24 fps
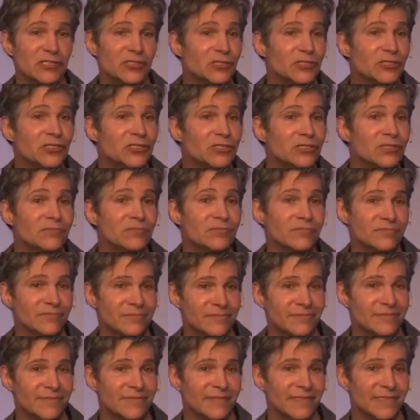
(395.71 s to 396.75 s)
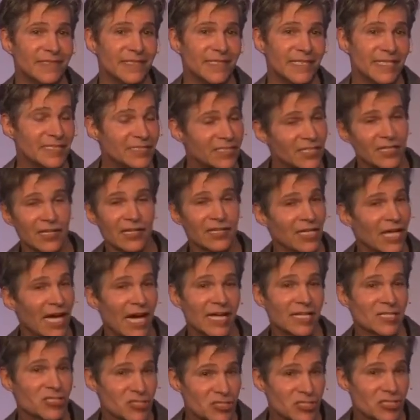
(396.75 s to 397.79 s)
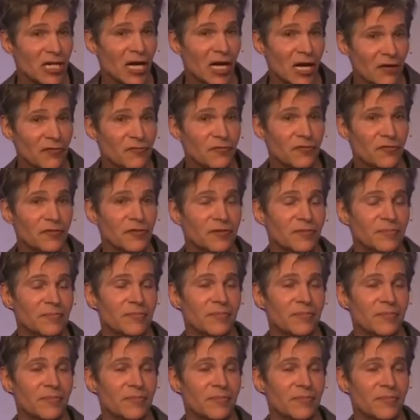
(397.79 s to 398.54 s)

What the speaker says: could. He did a lot of stuff.